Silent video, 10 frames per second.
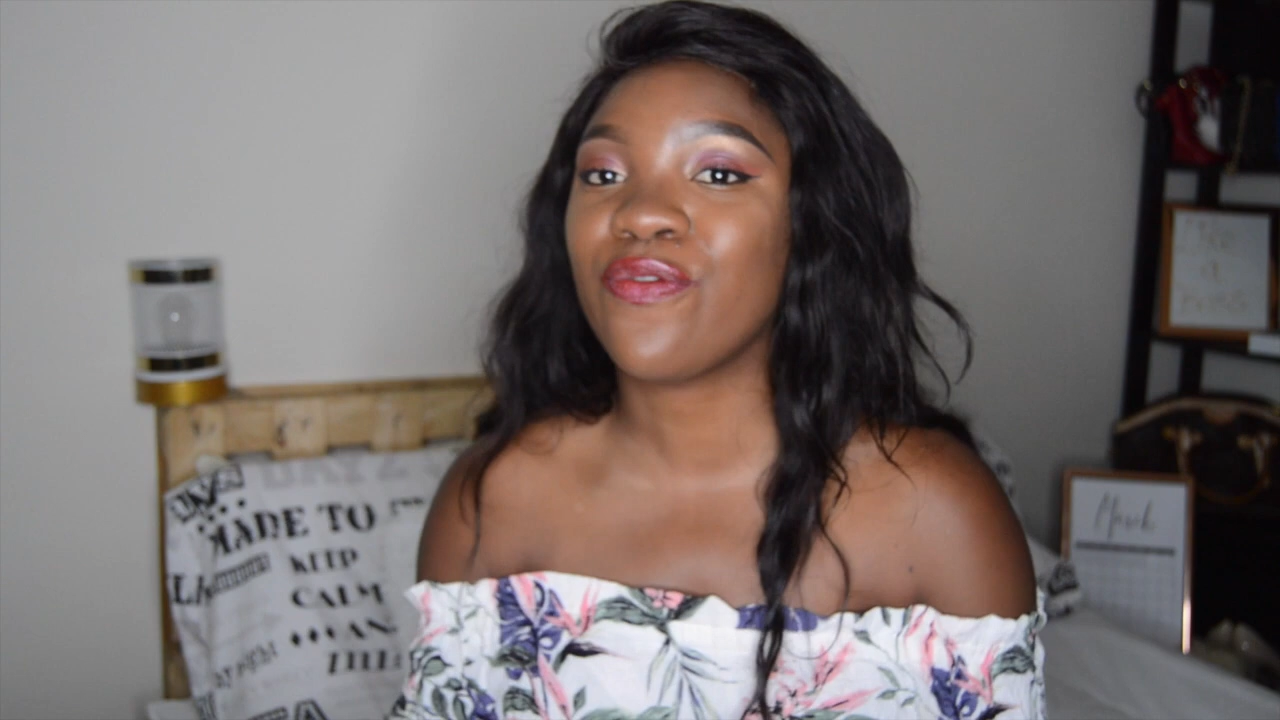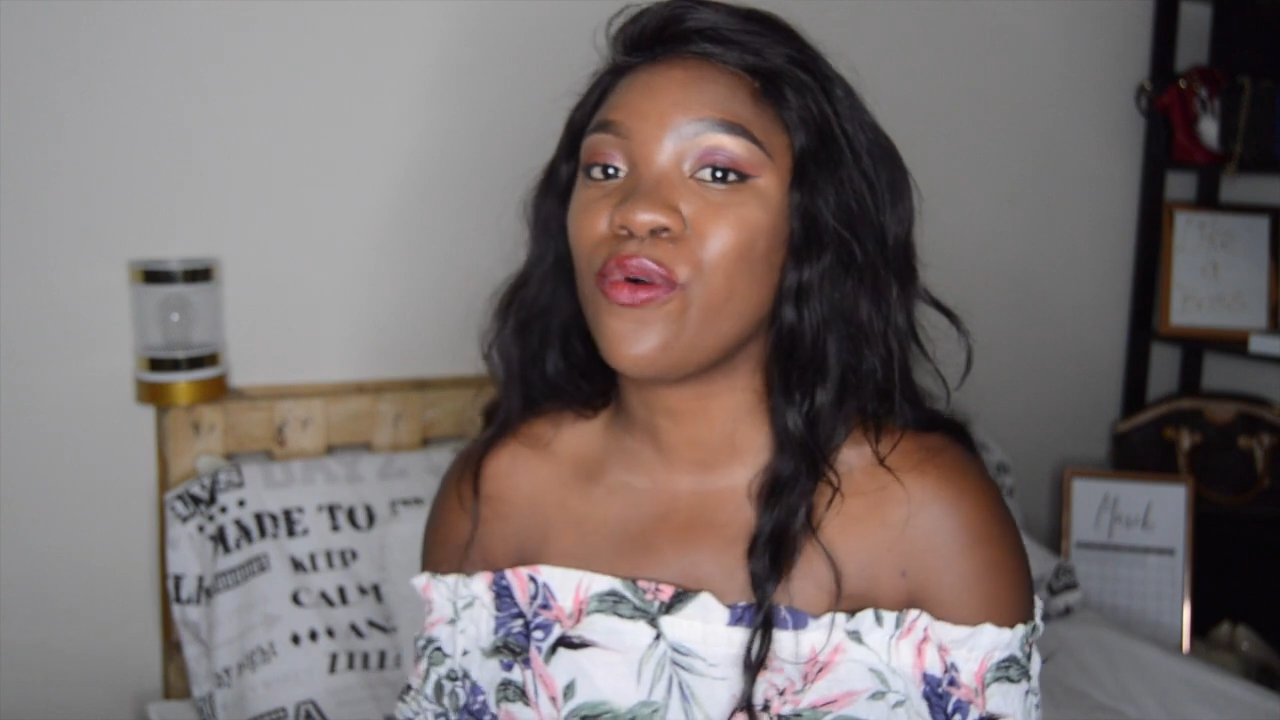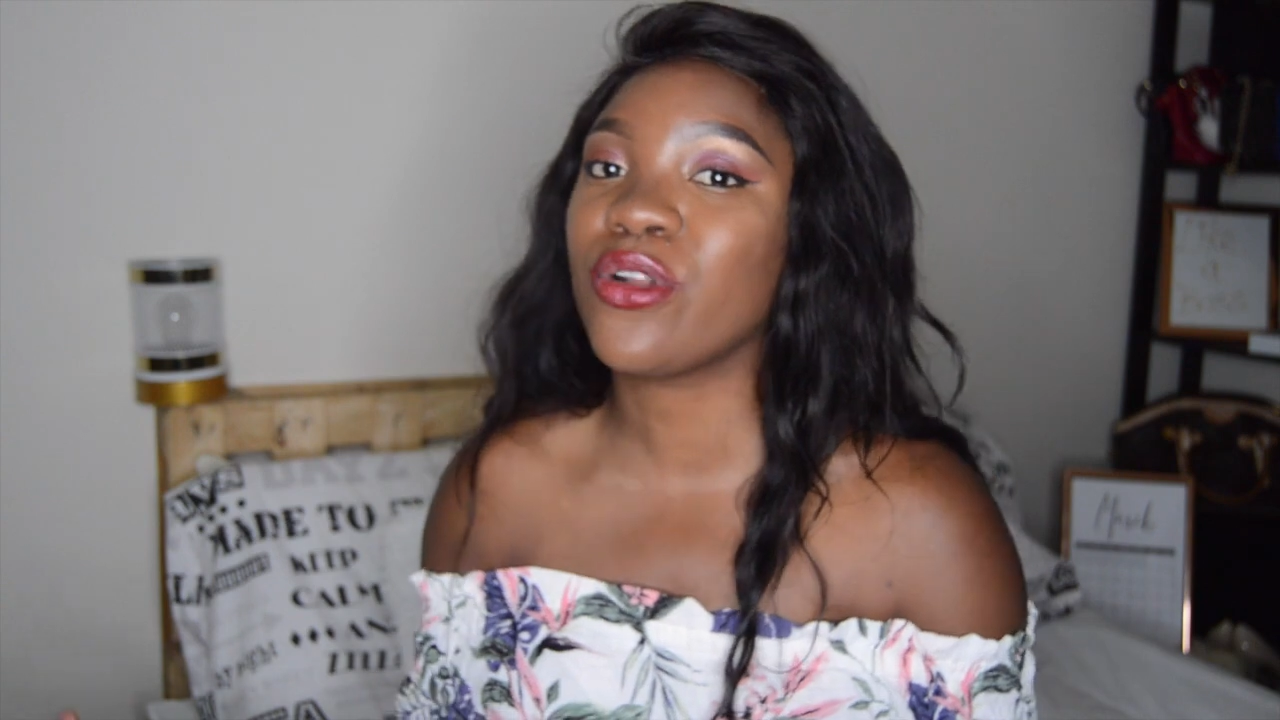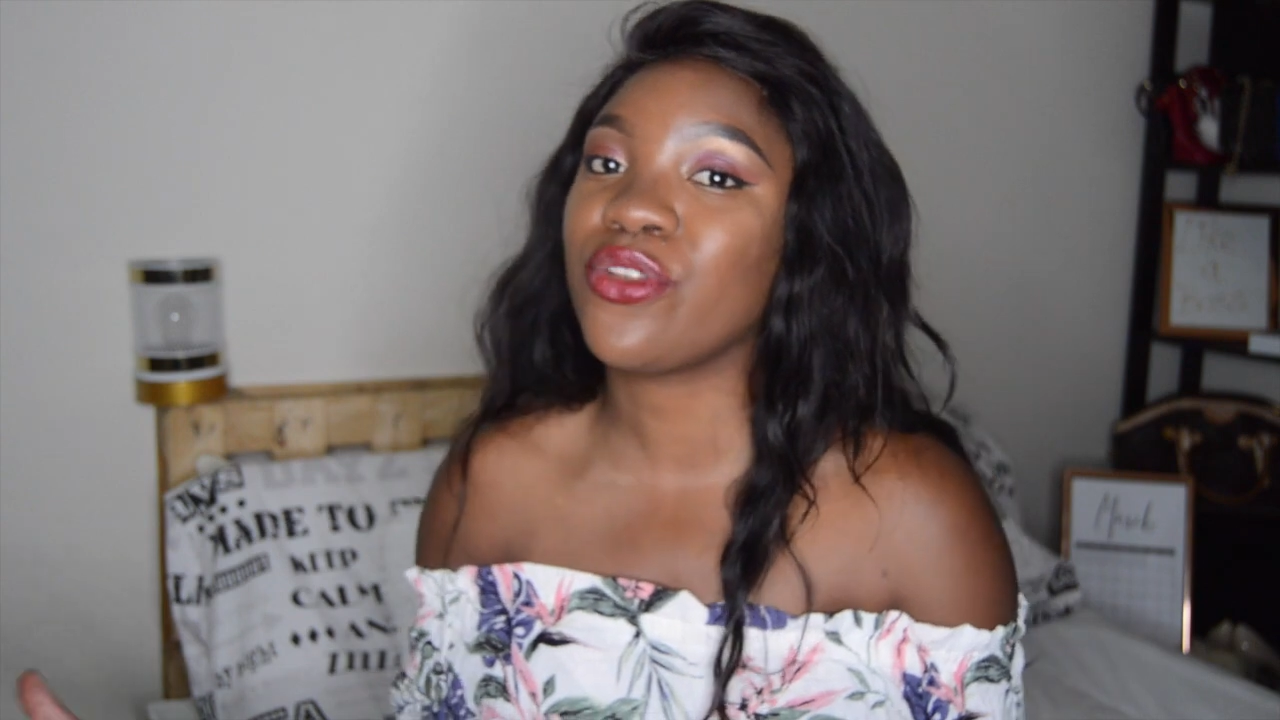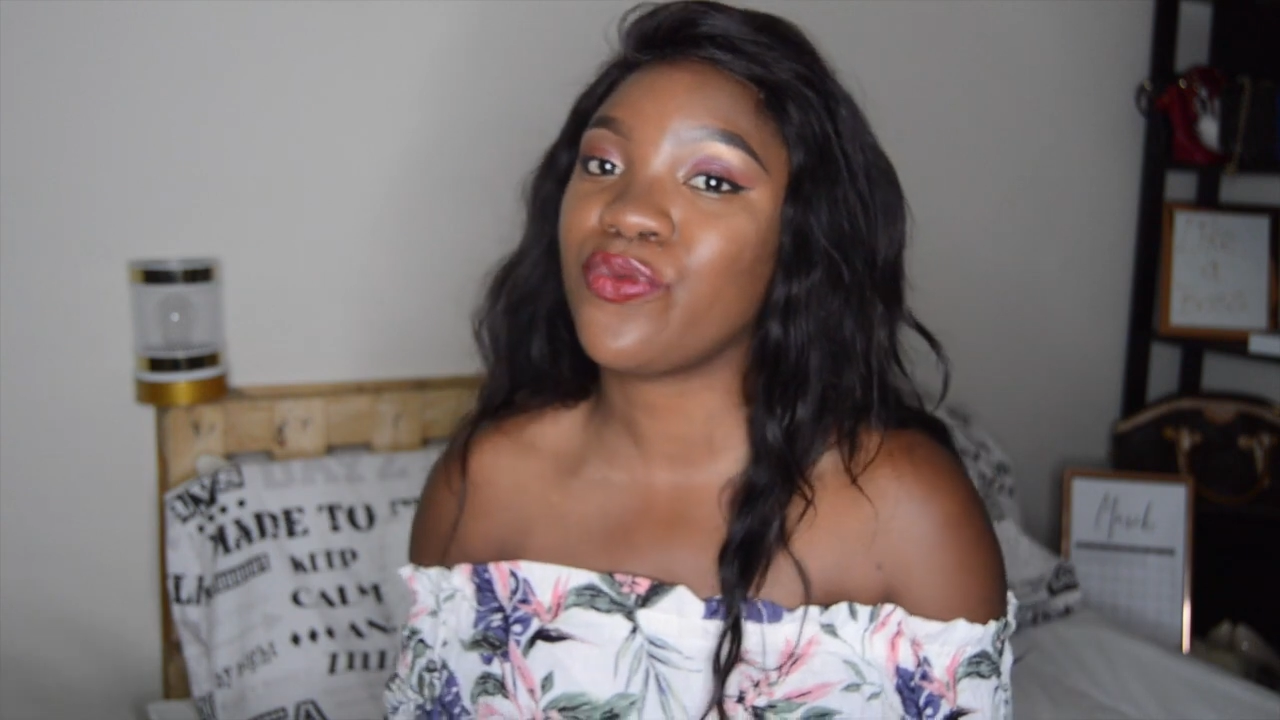
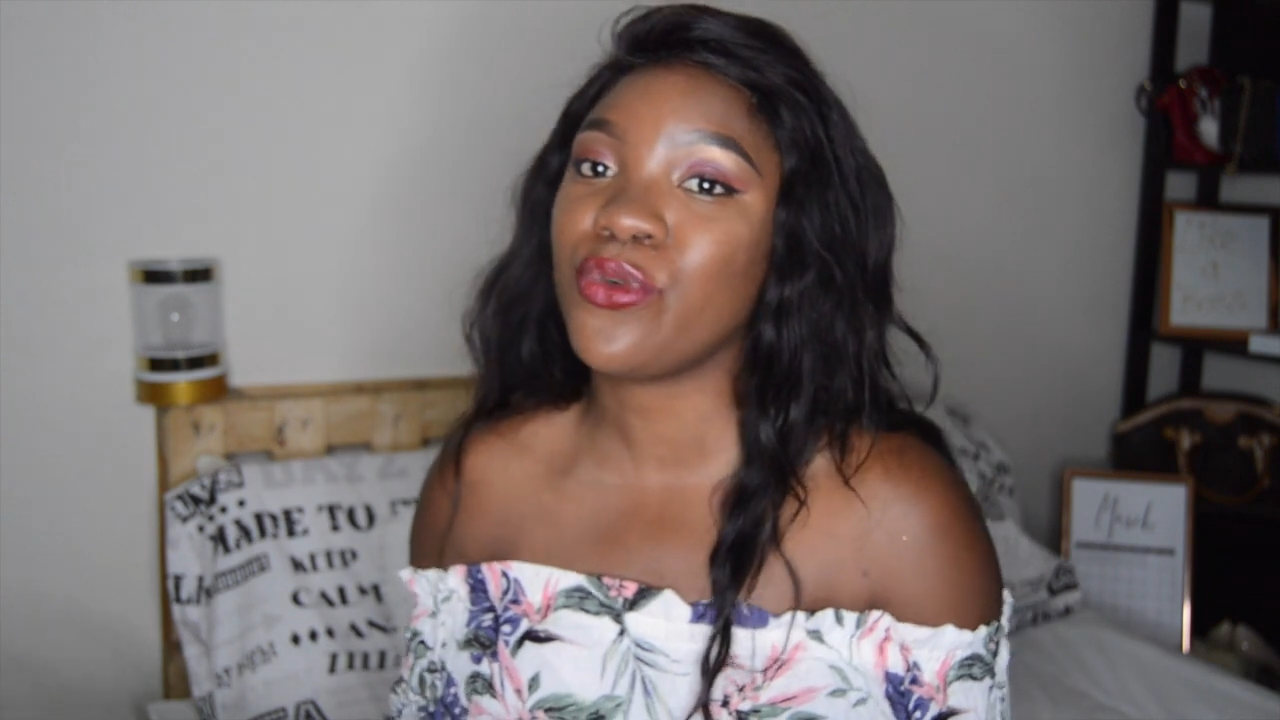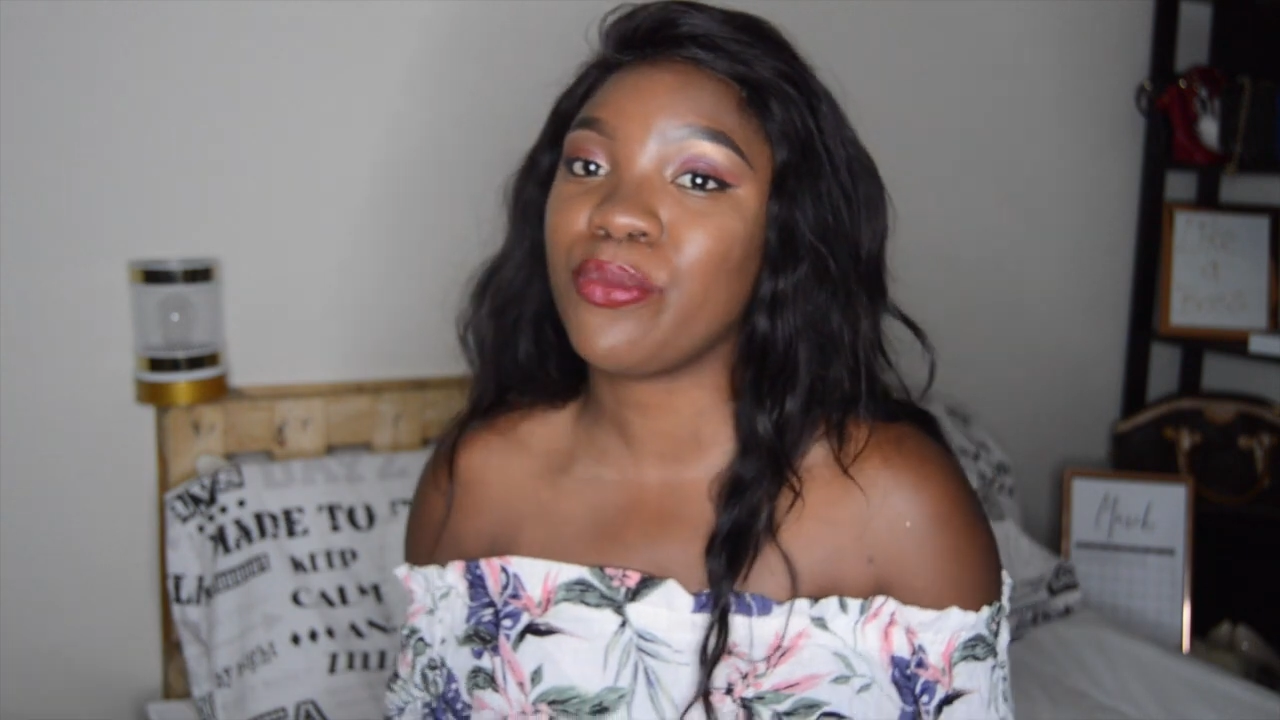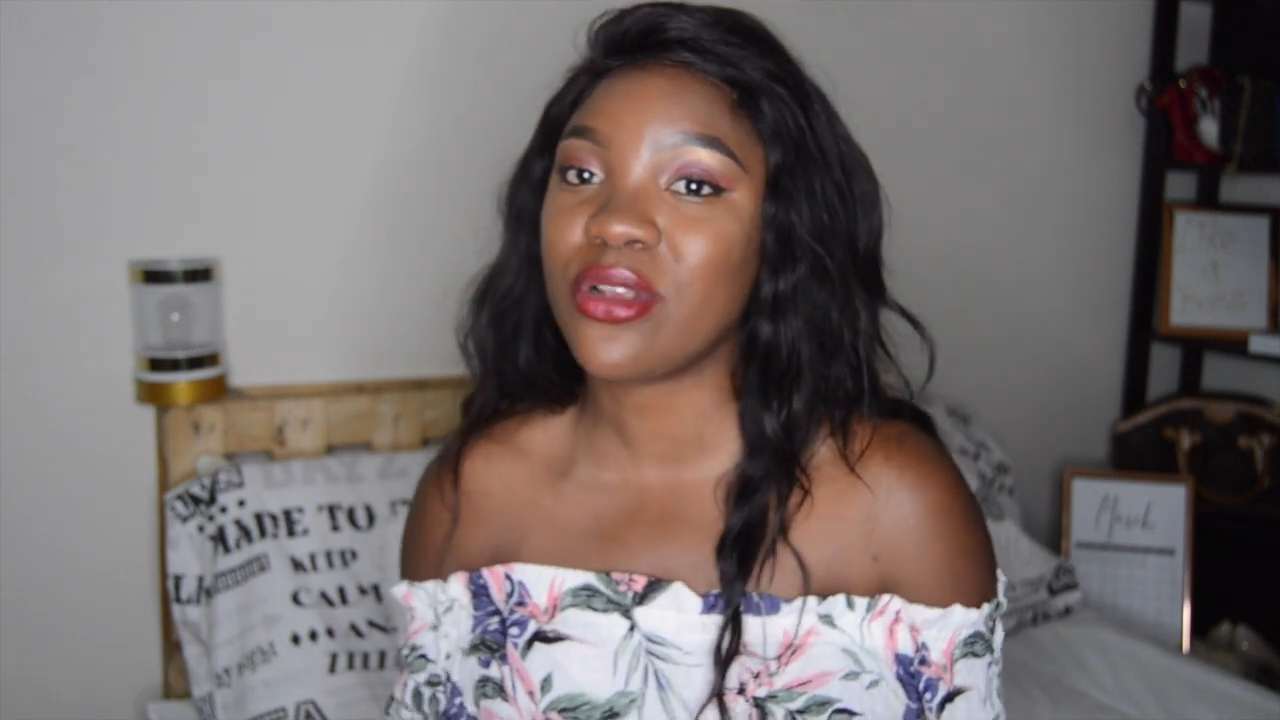afford the room